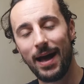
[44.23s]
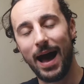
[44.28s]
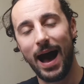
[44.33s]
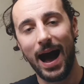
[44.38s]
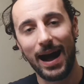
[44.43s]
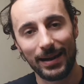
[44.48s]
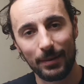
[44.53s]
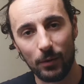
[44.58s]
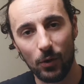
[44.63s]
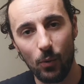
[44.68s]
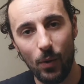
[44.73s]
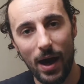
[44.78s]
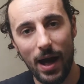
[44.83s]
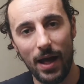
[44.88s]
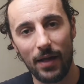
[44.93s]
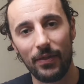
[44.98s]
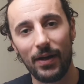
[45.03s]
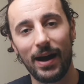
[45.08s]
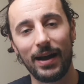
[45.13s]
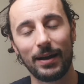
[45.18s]
I am aware
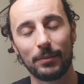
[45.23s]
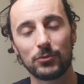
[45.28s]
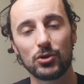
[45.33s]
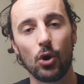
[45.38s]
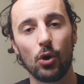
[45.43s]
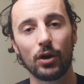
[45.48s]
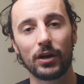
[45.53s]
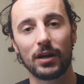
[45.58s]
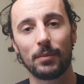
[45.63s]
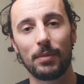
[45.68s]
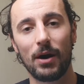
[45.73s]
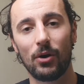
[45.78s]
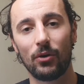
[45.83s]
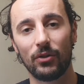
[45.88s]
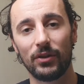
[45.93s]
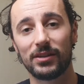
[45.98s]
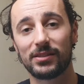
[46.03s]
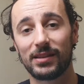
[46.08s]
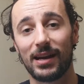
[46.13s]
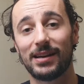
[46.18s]
that I am talking about
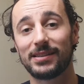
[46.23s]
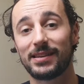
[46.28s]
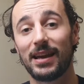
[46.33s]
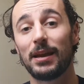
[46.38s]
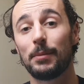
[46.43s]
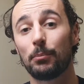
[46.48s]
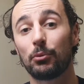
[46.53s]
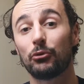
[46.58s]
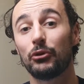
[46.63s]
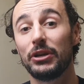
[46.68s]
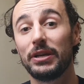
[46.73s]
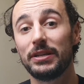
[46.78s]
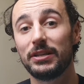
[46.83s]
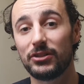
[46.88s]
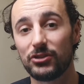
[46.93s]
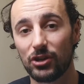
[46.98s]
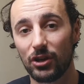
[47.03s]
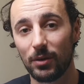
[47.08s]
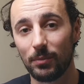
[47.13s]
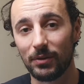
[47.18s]
this as a
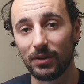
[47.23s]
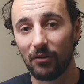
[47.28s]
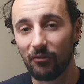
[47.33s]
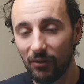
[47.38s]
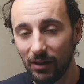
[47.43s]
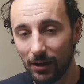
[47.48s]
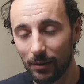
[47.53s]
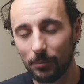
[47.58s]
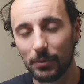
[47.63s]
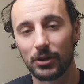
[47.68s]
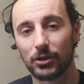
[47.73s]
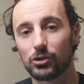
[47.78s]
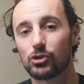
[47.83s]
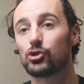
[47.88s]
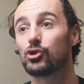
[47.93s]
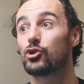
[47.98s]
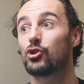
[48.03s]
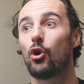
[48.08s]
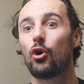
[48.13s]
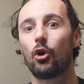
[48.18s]
predetermined thing because
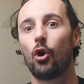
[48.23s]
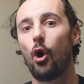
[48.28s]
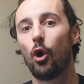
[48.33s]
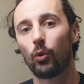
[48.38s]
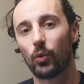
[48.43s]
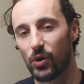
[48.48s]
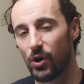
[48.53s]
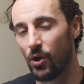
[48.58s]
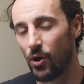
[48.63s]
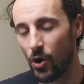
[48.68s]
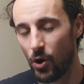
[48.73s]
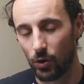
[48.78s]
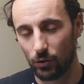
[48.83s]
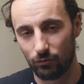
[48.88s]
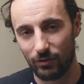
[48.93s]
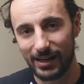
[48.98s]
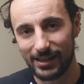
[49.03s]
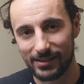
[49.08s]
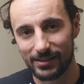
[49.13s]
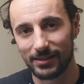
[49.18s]
shock horror,
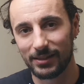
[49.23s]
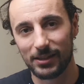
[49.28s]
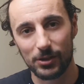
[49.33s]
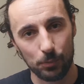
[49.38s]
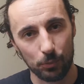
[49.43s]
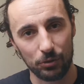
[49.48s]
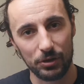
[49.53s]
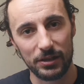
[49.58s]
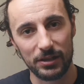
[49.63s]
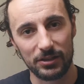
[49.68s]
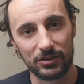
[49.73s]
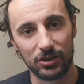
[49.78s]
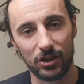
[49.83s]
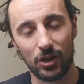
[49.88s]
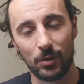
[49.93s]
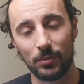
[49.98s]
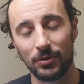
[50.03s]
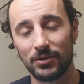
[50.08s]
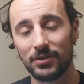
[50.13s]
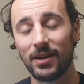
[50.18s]
wrestling is
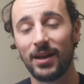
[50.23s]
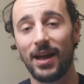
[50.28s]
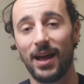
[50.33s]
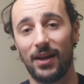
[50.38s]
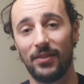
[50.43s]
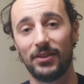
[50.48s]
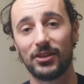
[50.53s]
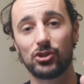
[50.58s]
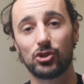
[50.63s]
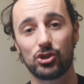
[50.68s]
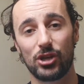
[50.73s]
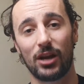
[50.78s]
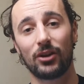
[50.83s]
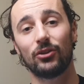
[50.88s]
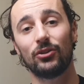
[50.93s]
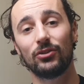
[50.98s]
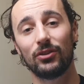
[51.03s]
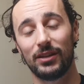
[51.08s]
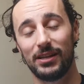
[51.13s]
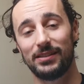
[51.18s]
predetermined, and this
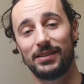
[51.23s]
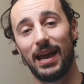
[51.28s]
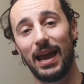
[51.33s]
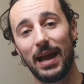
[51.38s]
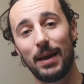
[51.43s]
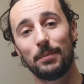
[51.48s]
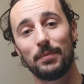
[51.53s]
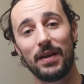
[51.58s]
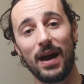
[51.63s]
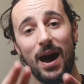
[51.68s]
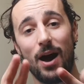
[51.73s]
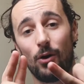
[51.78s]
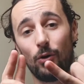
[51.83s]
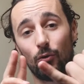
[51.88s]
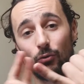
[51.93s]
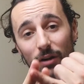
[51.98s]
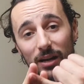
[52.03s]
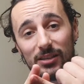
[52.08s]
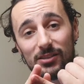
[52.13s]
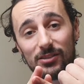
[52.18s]
channel is aimed at
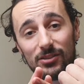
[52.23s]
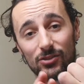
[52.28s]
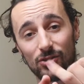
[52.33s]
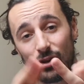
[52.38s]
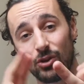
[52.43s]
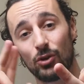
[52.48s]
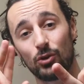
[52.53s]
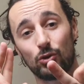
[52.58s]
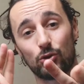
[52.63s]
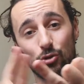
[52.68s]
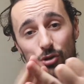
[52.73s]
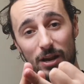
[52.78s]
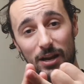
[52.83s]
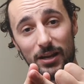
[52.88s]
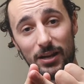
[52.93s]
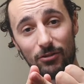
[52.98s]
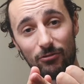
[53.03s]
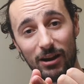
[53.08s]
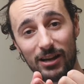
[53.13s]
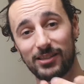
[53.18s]
wrestlers,
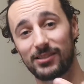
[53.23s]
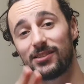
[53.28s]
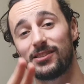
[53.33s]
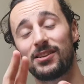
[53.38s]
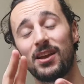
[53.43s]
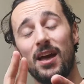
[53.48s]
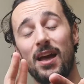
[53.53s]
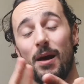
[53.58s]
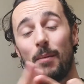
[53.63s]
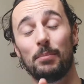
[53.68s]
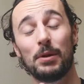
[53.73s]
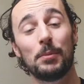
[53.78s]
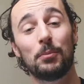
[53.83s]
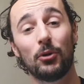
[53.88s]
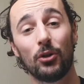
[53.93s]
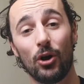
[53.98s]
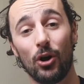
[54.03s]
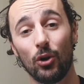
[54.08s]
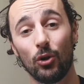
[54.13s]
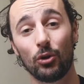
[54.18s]
trainee wrestlers, and people
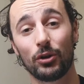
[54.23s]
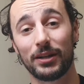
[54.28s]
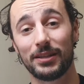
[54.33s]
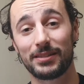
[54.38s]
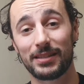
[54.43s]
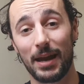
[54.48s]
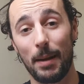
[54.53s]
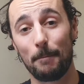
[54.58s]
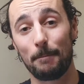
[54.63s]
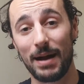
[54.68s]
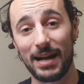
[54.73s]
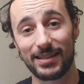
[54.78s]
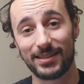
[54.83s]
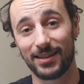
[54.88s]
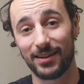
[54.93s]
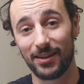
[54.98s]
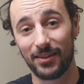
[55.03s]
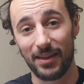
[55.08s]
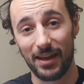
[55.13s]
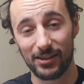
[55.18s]
that are looking to get better
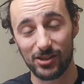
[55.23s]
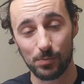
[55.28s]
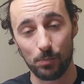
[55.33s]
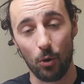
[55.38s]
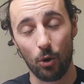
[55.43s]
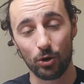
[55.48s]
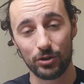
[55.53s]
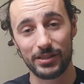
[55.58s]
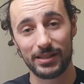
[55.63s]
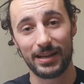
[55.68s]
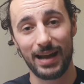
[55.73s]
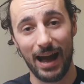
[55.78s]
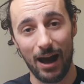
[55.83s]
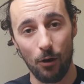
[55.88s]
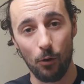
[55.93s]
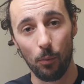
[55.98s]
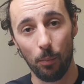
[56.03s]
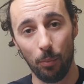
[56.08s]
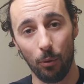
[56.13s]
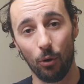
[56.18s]
at their sporting
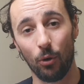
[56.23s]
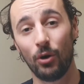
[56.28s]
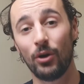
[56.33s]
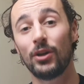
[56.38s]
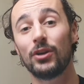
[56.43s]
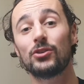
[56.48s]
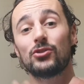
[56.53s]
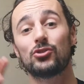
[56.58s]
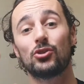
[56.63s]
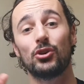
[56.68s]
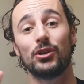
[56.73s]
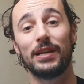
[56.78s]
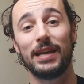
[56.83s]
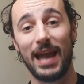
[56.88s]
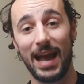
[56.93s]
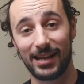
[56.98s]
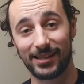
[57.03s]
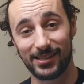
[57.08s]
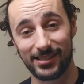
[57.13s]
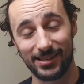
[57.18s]
output. So
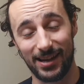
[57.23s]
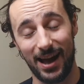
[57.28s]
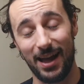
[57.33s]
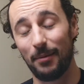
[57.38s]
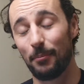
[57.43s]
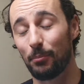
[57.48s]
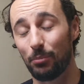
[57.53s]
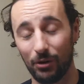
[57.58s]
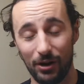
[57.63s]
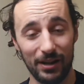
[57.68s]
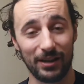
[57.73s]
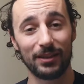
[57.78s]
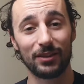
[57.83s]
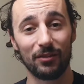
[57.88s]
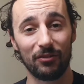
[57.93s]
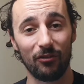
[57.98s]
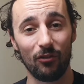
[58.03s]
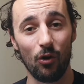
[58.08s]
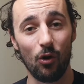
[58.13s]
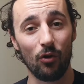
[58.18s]
yes, I am breaking the
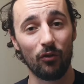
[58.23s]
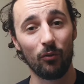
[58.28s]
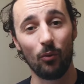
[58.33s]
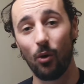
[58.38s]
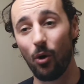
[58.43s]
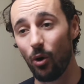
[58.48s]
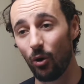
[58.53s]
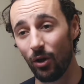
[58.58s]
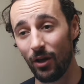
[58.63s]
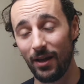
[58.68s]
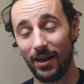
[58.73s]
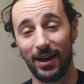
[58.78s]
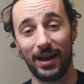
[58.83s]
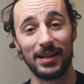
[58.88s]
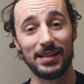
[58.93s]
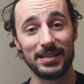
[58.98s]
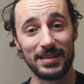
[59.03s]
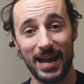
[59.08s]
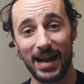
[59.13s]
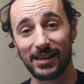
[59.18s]
fourth wall, and
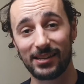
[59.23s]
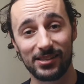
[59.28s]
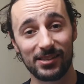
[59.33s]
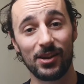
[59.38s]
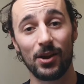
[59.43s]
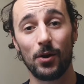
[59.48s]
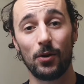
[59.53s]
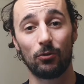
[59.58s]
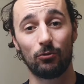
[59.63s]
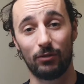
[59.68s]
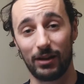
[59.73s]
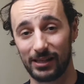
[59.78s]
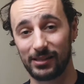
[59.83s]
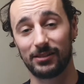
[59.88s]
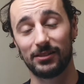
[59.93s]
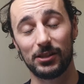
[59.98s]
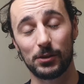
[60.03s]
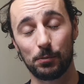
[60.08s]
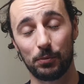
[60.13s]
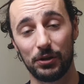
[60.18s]
yes, wrestling
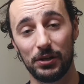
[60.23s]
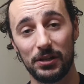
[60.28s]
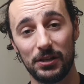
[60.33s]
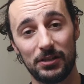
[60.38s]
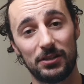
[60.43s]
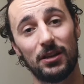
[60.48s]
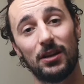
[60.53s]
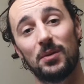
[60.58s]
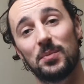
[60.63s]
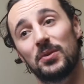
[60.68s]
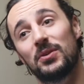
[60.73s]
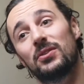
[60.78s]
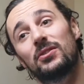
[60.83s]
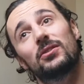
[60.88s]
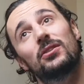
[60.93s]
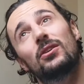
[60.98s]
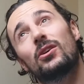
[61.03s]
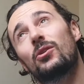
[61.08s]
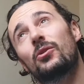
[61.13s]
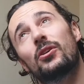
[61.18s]
is predetermined.
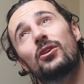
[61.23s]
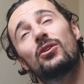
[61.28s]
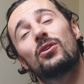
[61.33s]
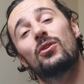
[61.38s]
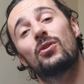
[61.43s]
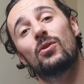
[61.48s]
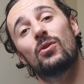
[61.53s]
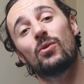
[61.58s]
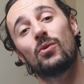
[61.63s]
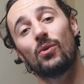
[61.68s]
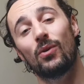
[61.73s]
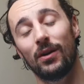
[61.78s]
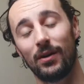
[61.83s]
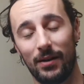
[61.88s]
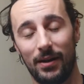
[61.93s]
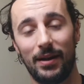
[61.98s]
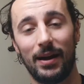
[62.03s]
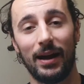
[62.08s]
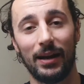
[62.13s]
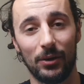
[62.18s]
Oh no.
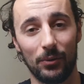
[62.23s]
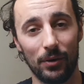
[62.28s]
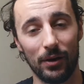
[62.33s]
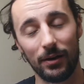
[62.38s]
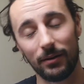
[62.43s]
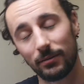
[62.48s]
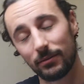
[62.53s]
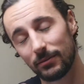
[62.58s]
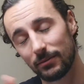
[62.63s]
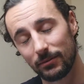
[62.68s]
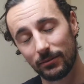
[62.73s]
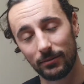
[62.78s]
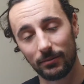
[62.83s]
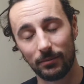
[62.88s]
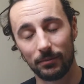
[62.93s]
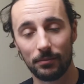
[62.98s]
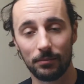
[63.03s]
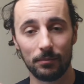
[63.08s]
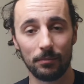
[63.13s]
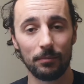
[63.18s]
Anyway,
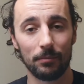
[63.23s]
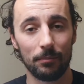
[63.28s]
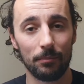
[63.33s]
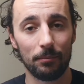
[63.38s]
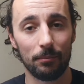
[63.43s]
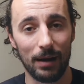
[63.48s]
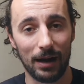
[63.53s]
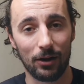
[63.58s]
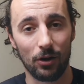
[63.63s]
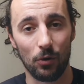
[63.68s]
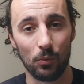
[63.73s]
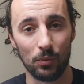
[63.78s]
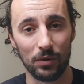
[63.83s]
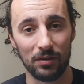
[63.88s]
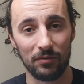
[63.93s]
back on with the